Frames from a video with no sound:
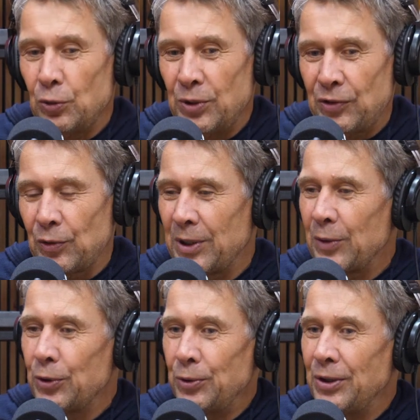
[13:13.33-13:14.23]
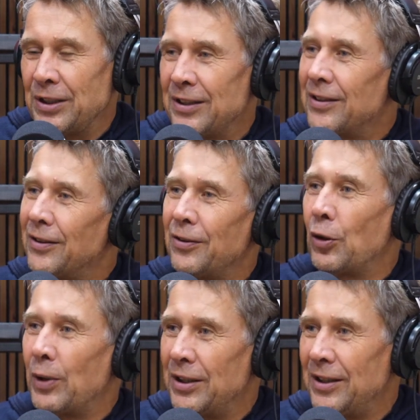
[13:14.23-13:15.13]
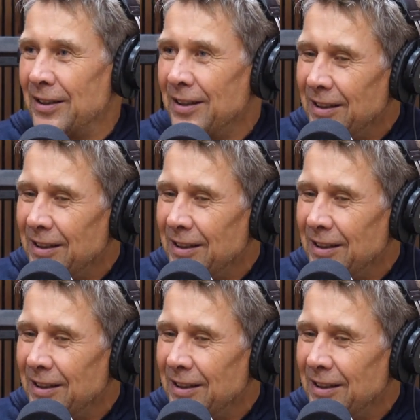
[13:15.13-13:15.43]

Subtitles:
years from now, what do you need? No idea.